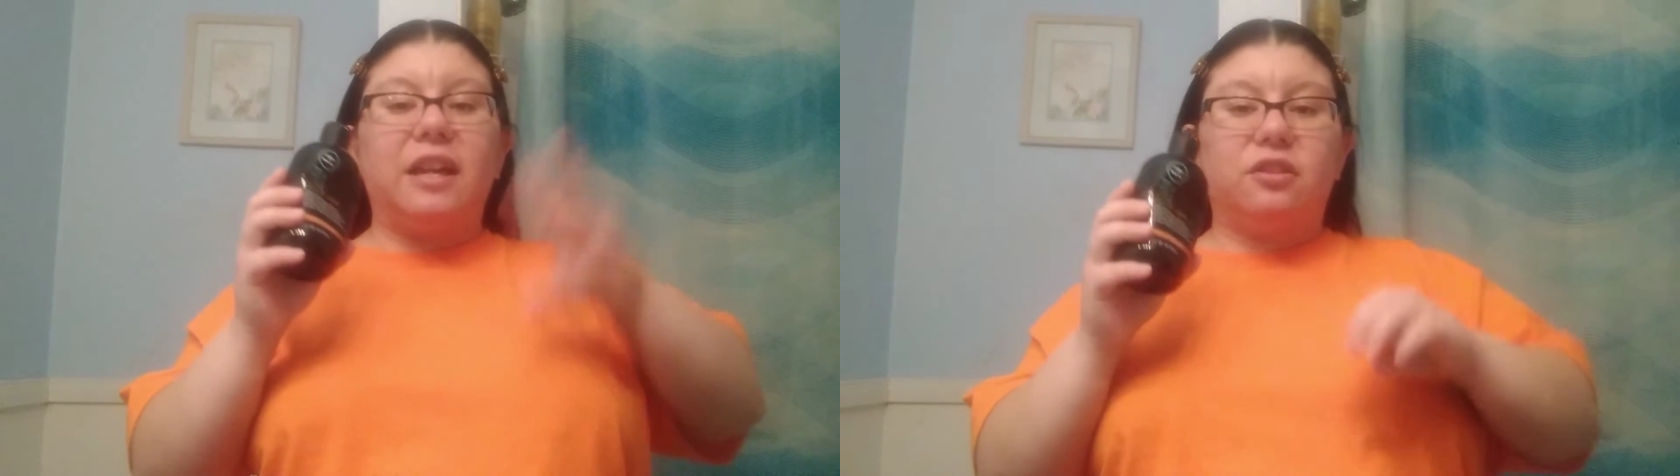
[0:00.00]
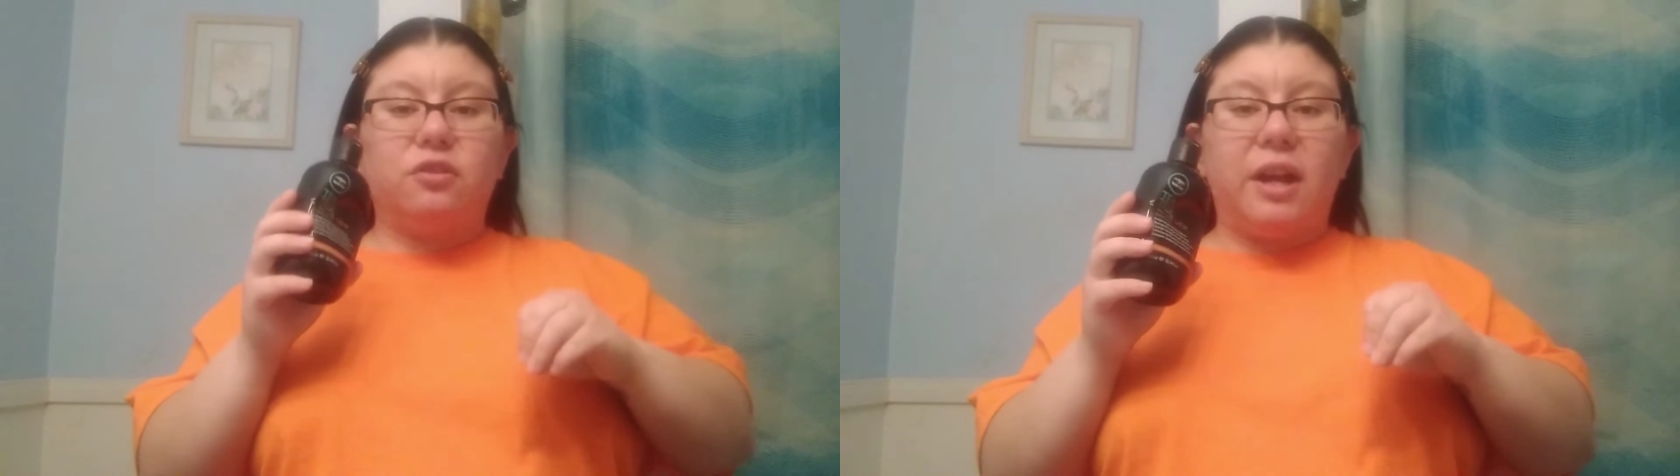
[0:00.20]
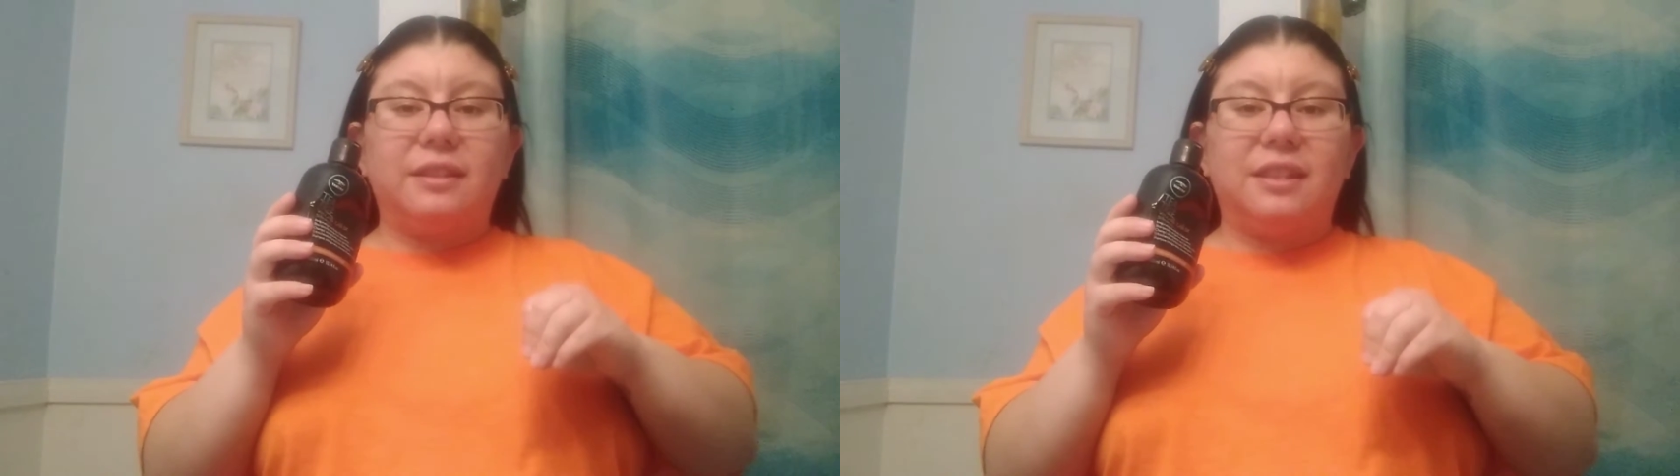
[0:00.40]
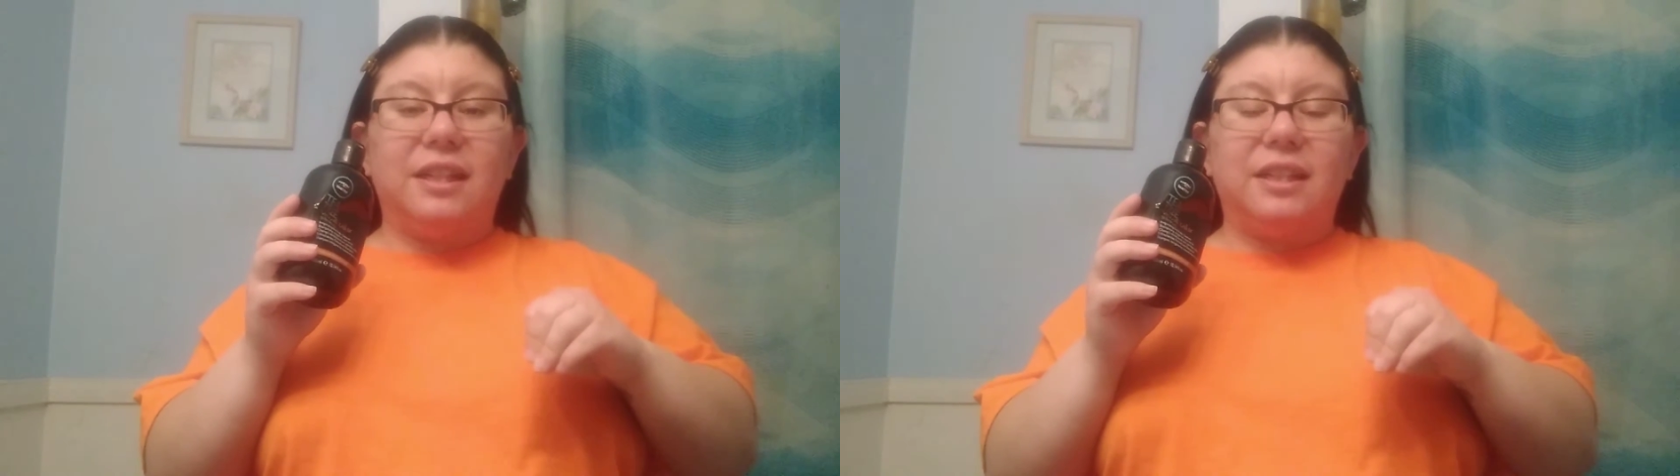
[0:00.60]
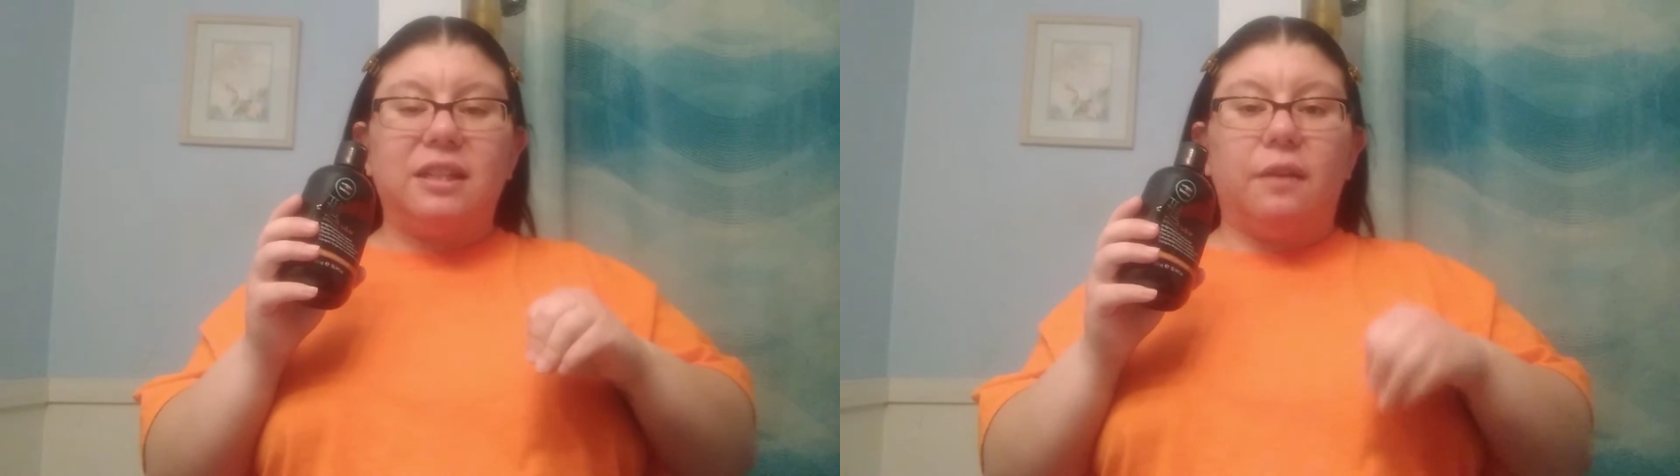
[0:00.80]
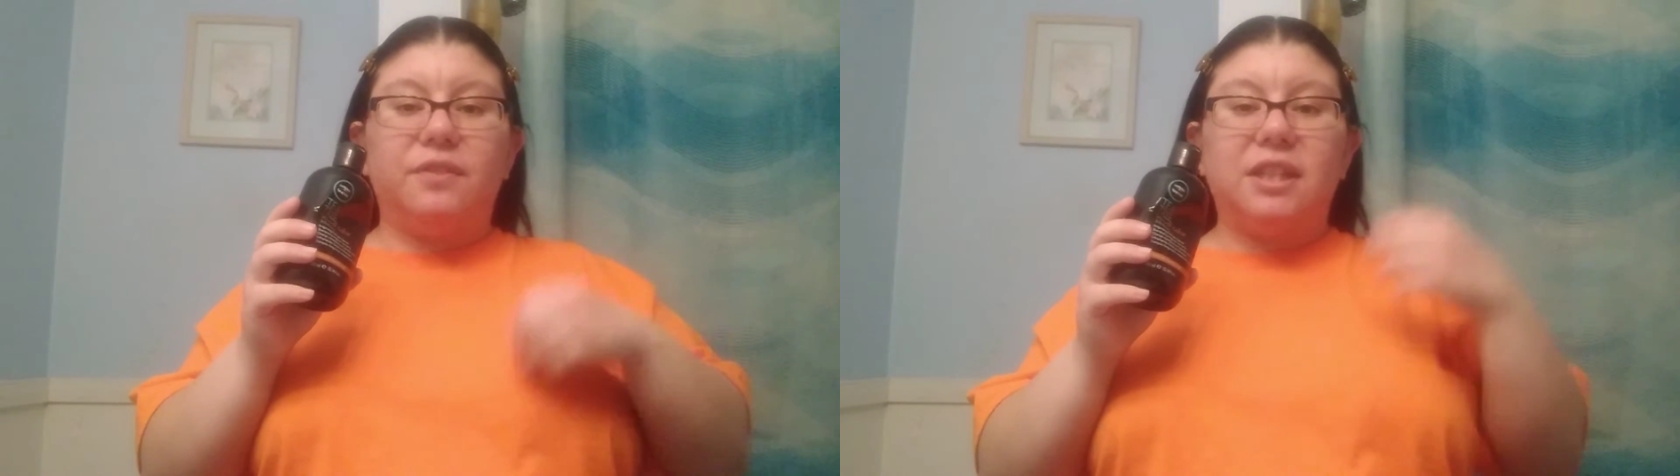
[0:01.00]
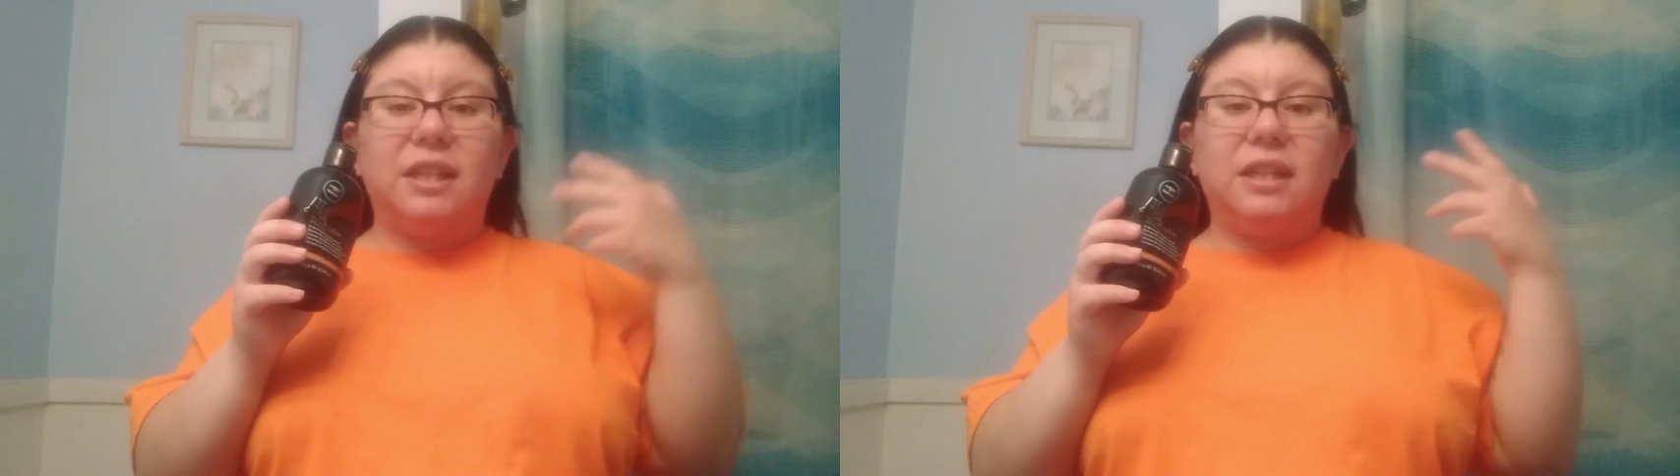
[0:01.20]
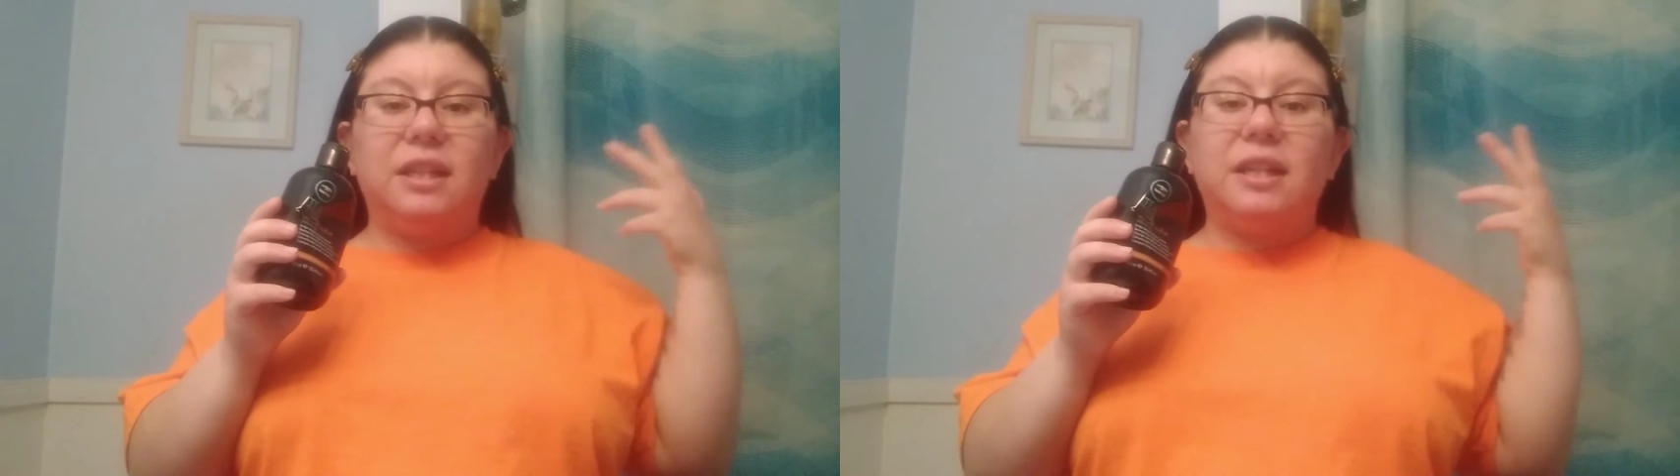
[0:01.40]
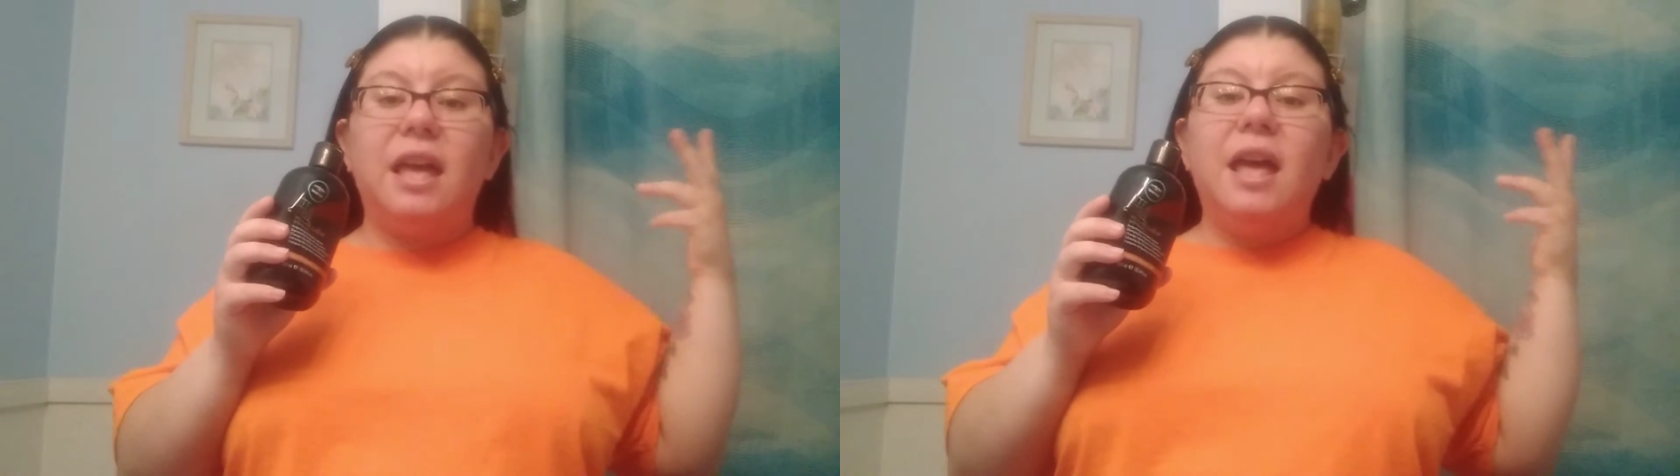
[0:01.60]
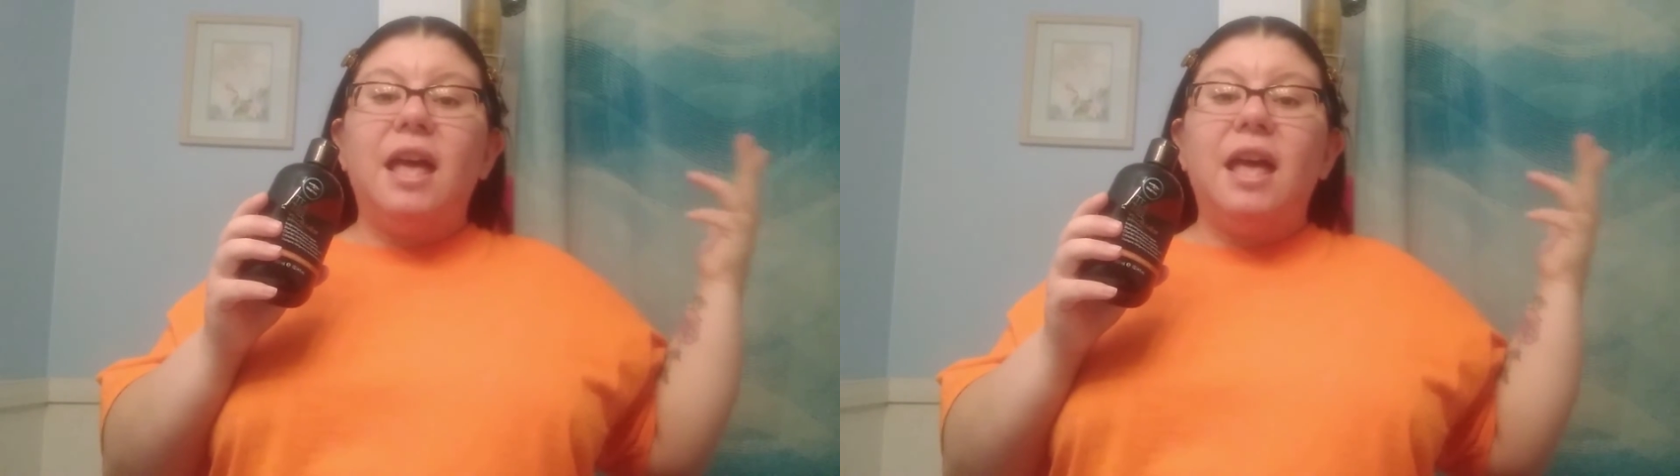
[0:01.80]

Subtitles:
extracts in it of tea